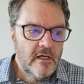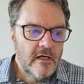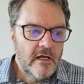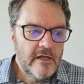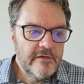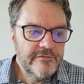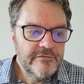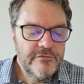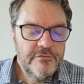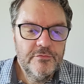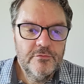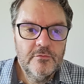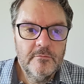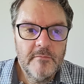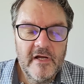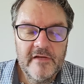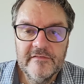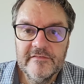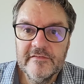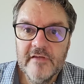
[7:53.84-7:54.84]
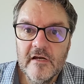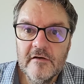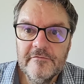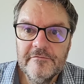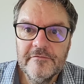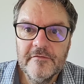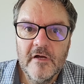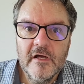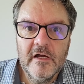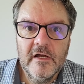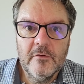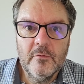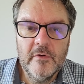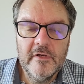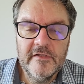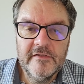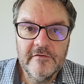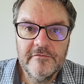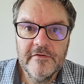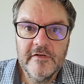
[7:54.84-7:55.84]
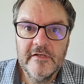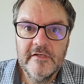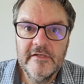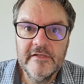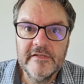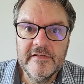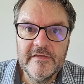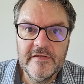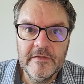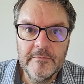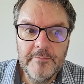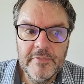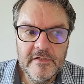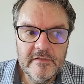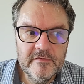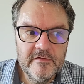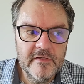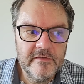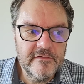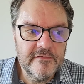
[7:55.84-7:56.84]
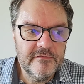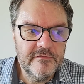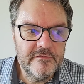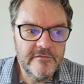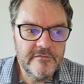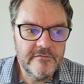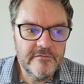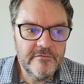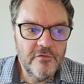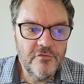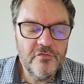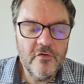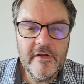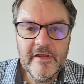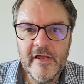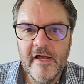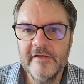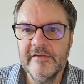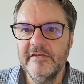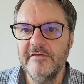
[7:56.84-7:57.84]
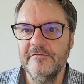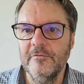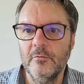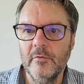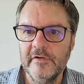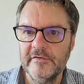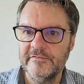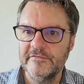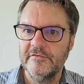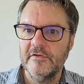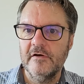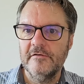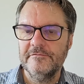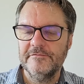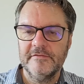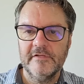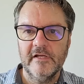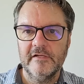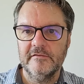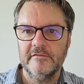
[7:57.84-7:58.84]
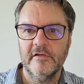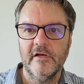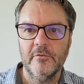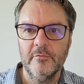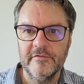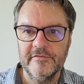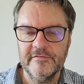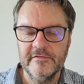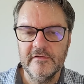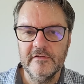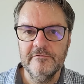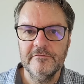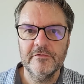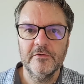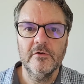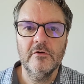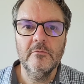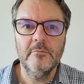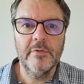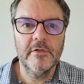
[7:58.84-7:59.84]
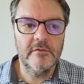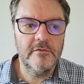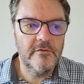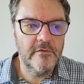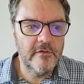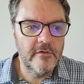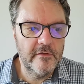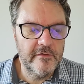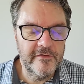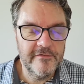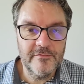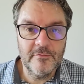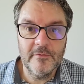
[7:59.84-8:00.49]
As to myself, I will definitely keep it. That's usually I give away stuff that I receive, you know, but uh, this